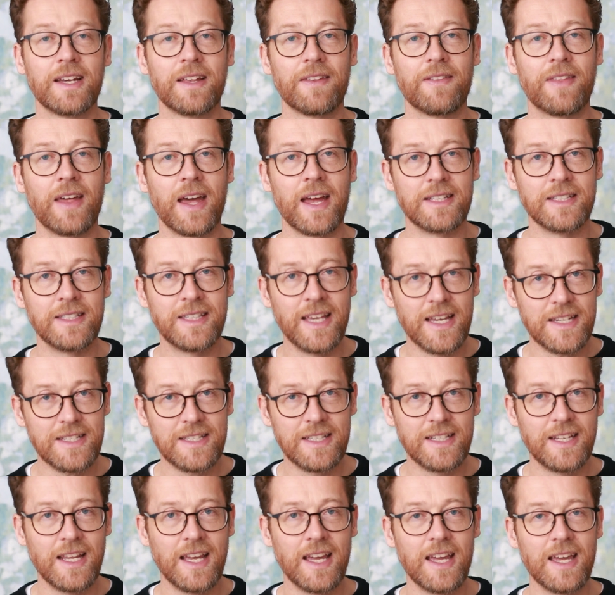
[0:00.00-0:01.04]
that
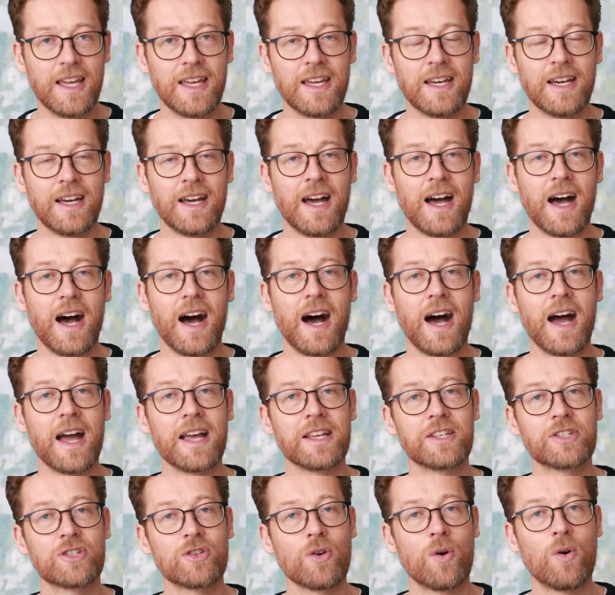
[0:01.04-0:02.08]
yesterday I
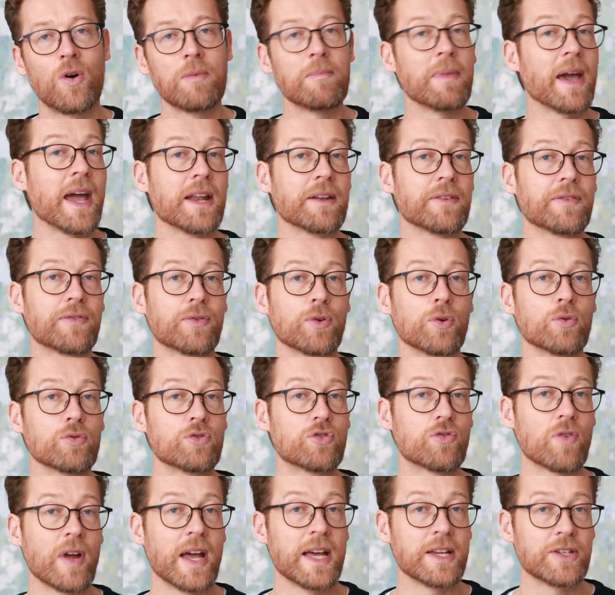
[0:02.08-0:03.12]
saw a man throw
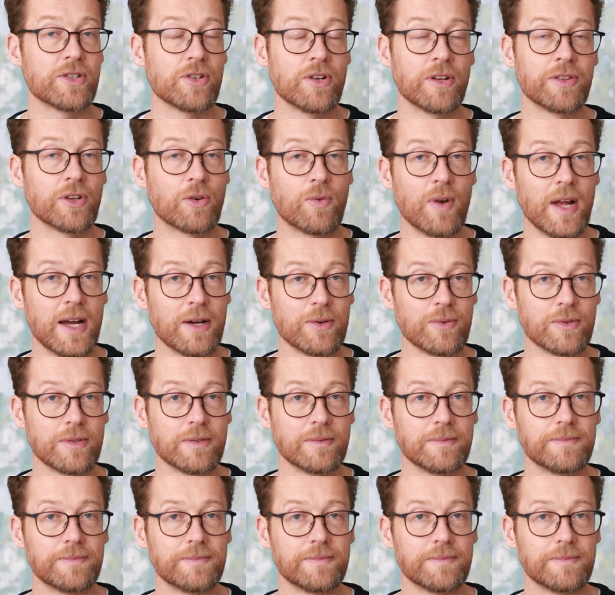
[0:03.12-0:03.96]
trash on the ground.